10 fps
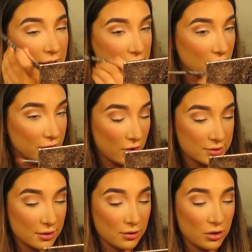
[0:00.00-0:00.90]
Yeah, so far
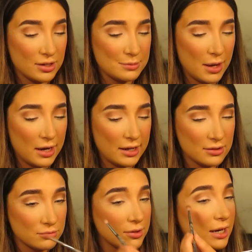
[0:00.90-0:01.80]
so good. This palette
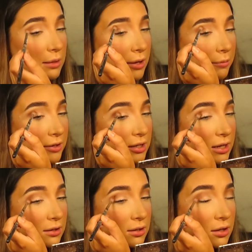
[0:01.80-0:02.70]
is really
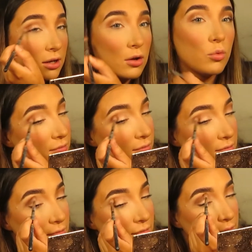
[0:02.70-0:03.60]
pigmented.
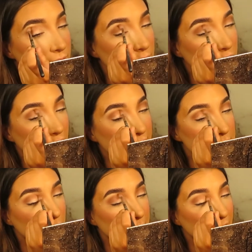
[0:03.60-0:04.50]
I think it's
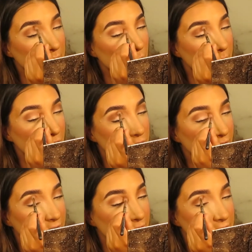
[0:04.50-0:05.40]
probably going to be one of my new
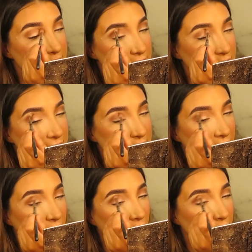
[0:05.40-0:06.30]
favourites. This is
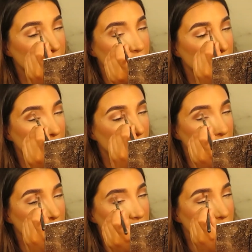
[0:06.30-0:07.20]
like a kind of
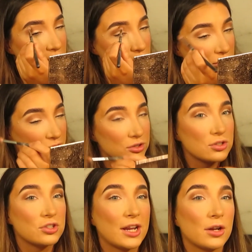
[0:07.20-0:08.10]

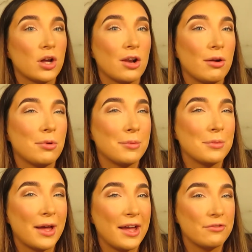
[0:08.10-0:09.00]
shadow colour I'd probably
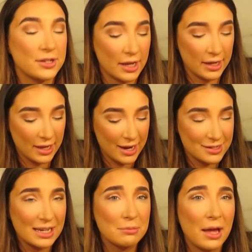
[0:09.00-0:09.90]
wear every day.
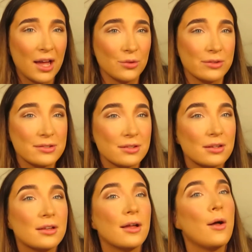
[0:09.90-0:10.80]
£18.
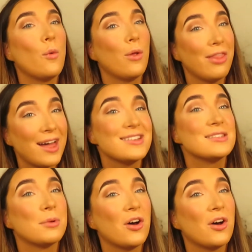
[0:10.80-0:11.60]
Well, that is a